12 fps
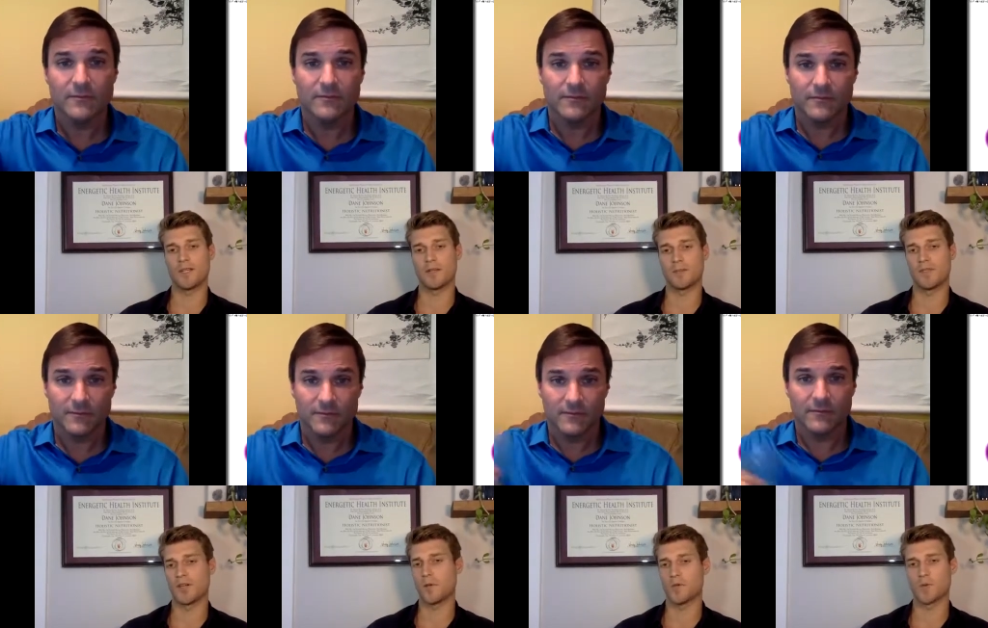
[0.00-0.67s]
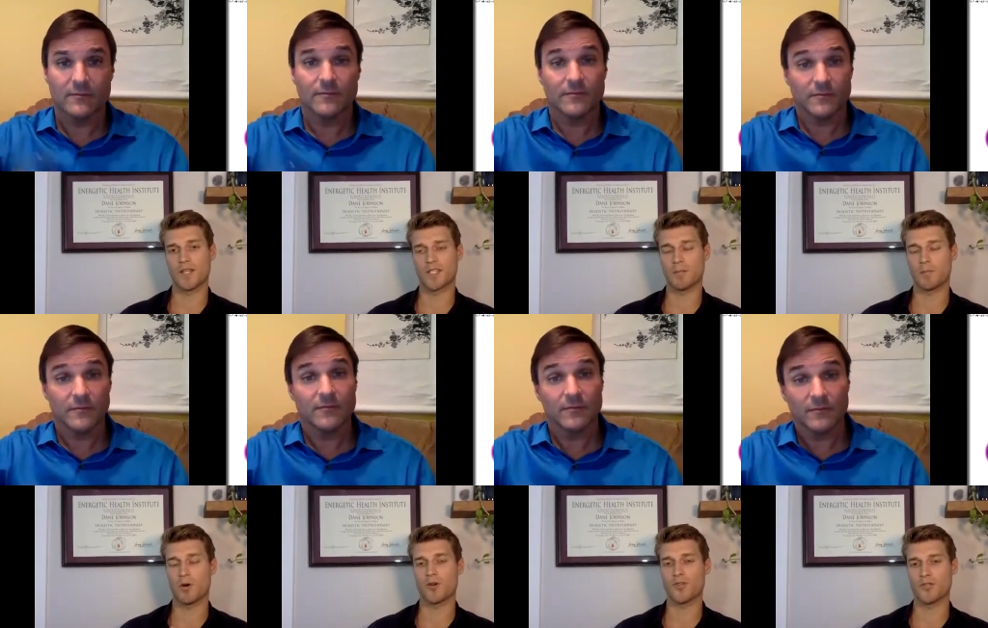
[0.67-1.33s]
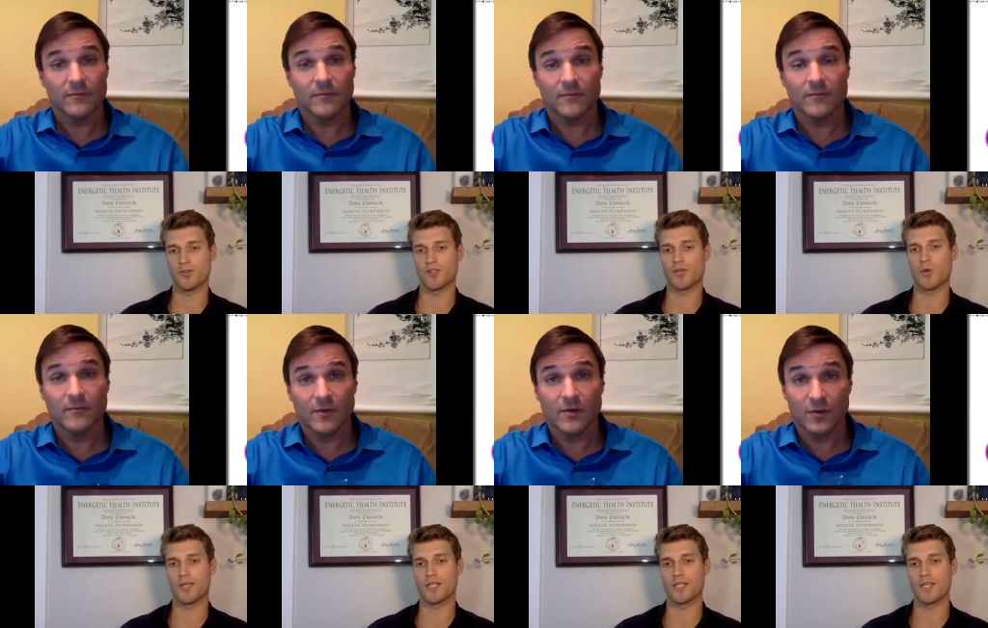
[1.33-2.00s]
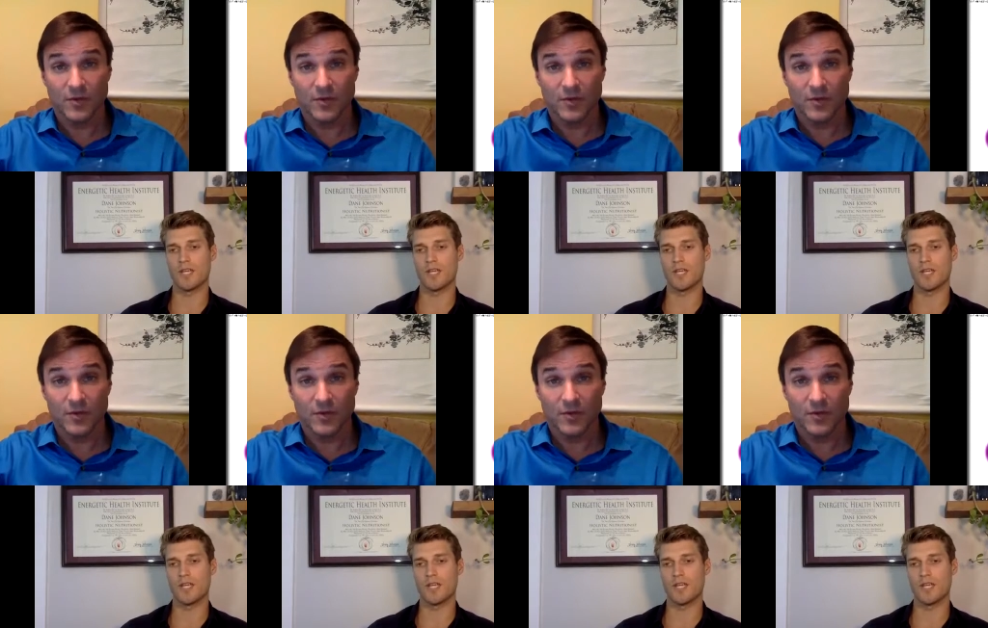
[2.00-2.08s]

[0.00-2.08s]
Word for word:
Speaker 1: come terms with. That's a personal choice.